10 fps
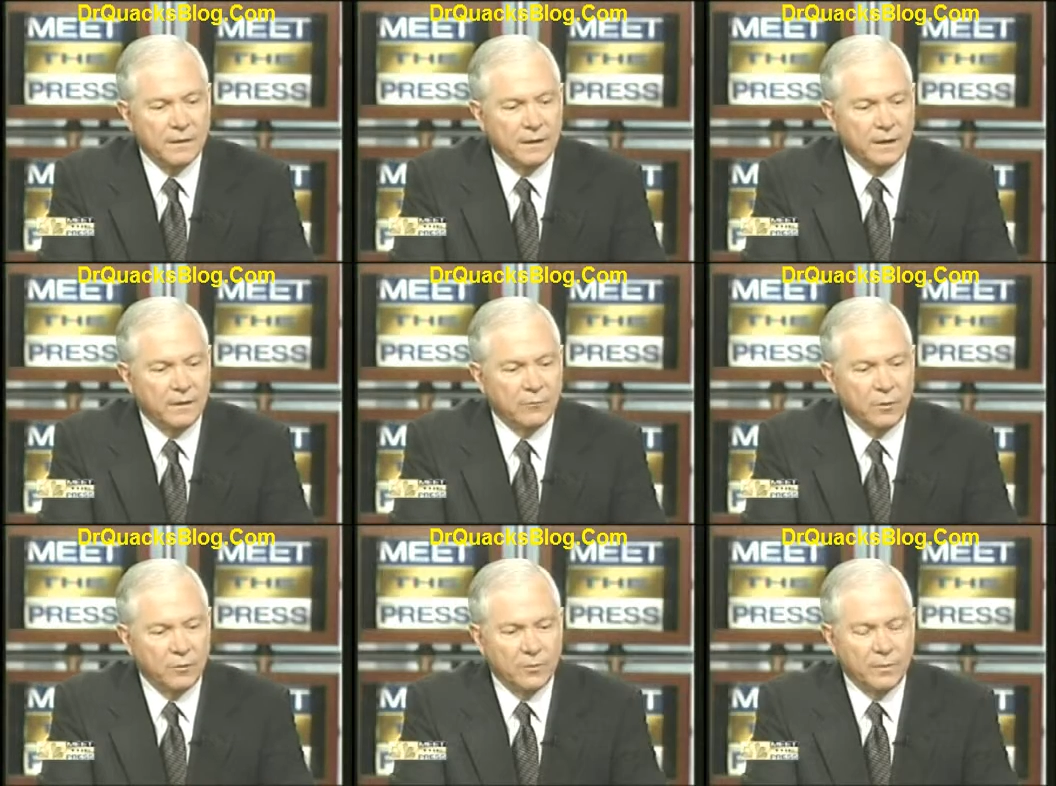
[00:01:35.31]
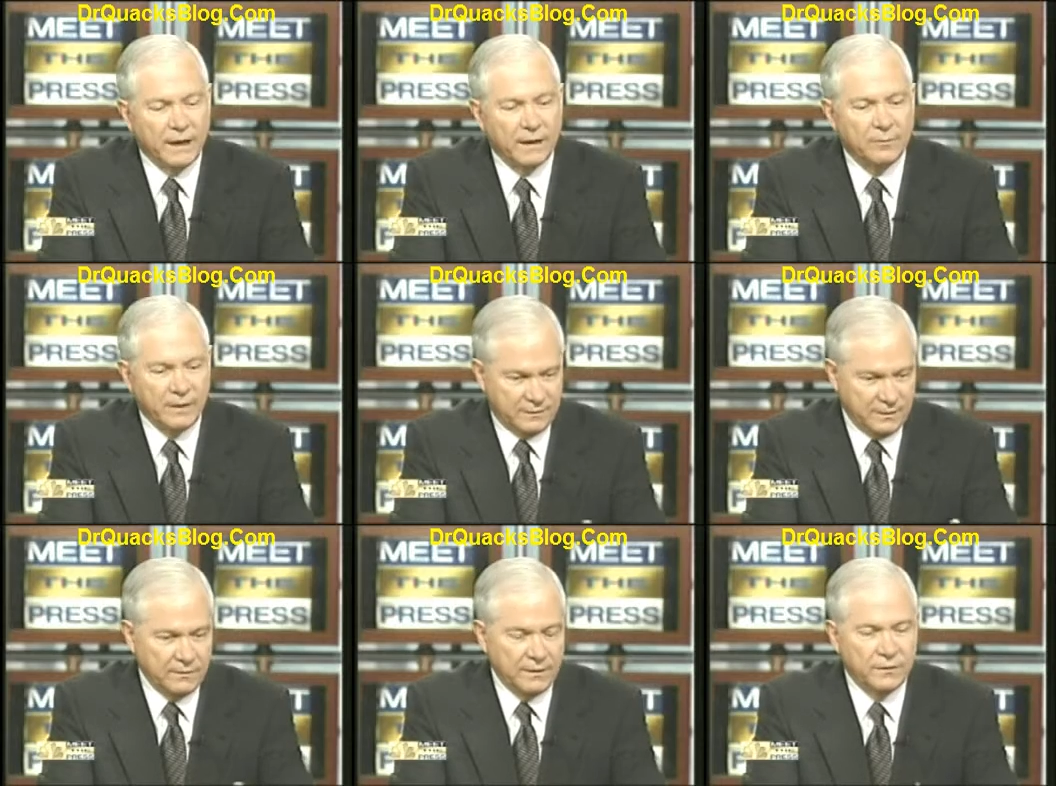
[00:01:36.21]
and wrote her back
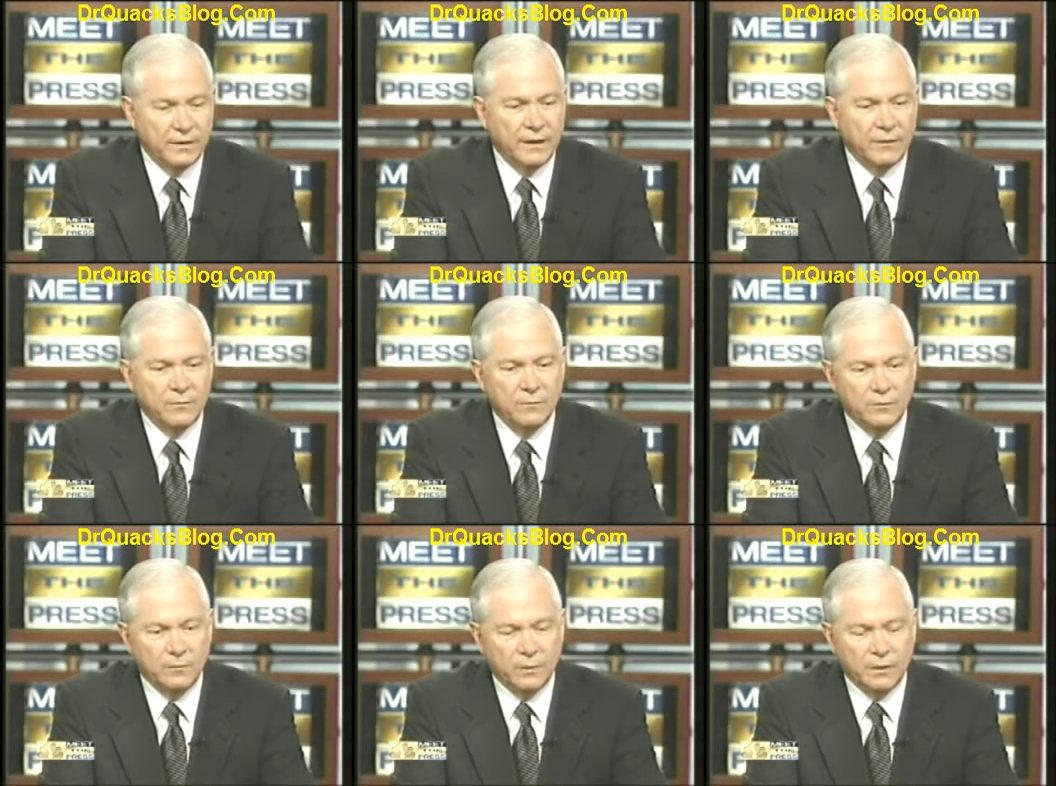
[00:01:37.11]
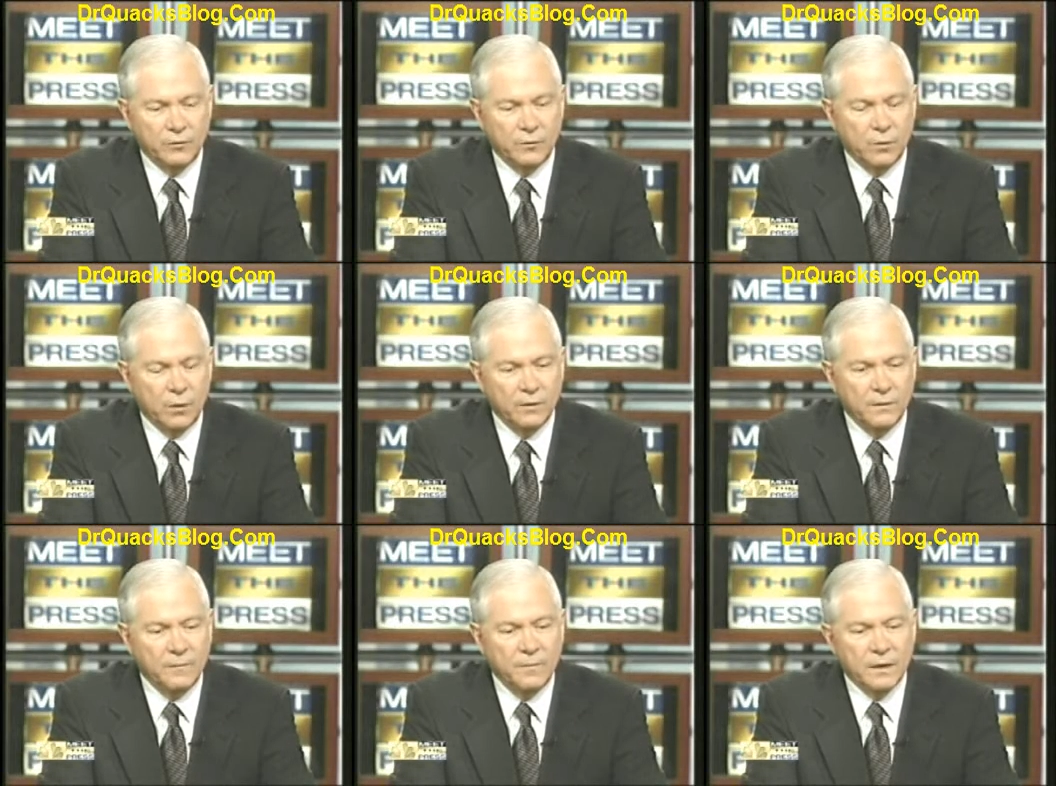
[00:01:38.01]
basically saying what you quoted.